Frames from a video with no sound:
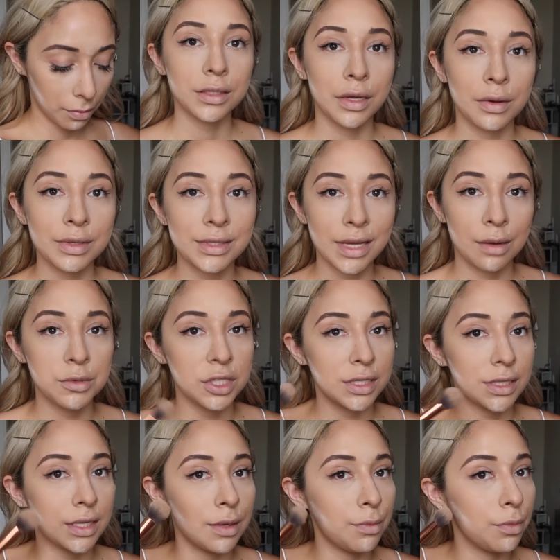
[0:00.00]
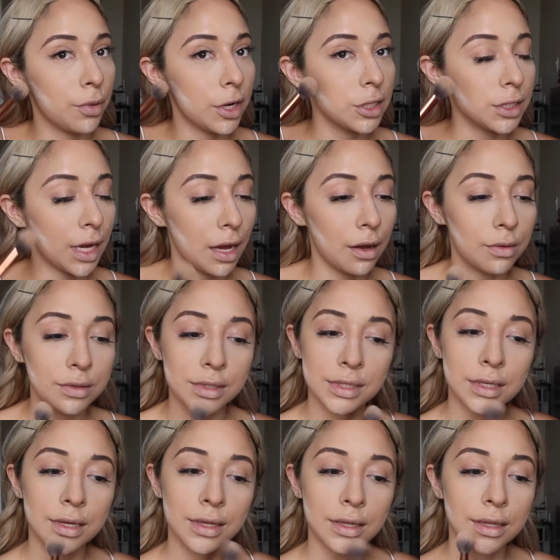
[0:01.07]
So now it's time just to brush out
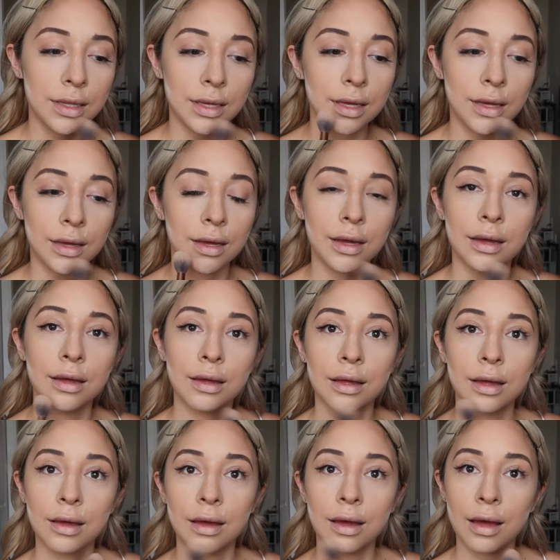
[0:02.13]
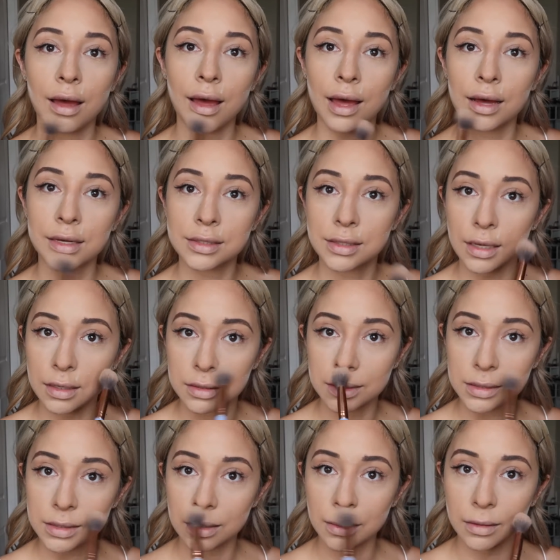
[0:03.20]
the
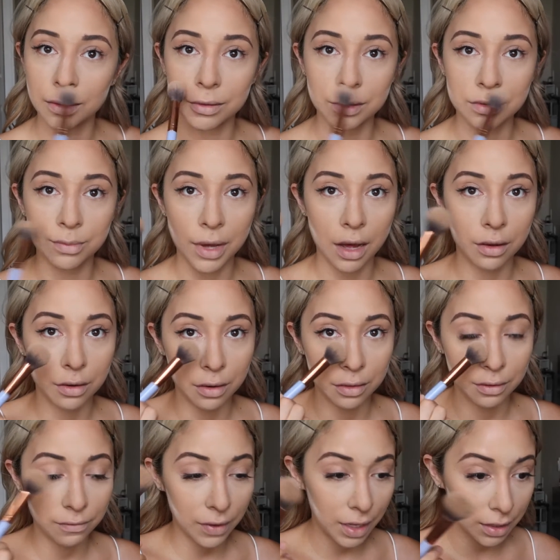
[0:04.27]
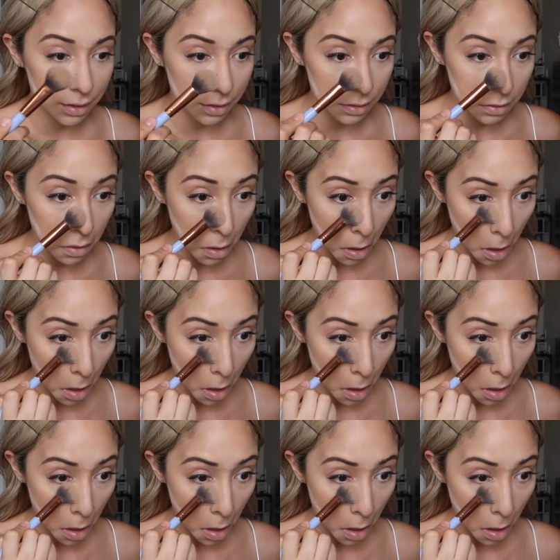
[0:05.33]
excess loose powder on the face.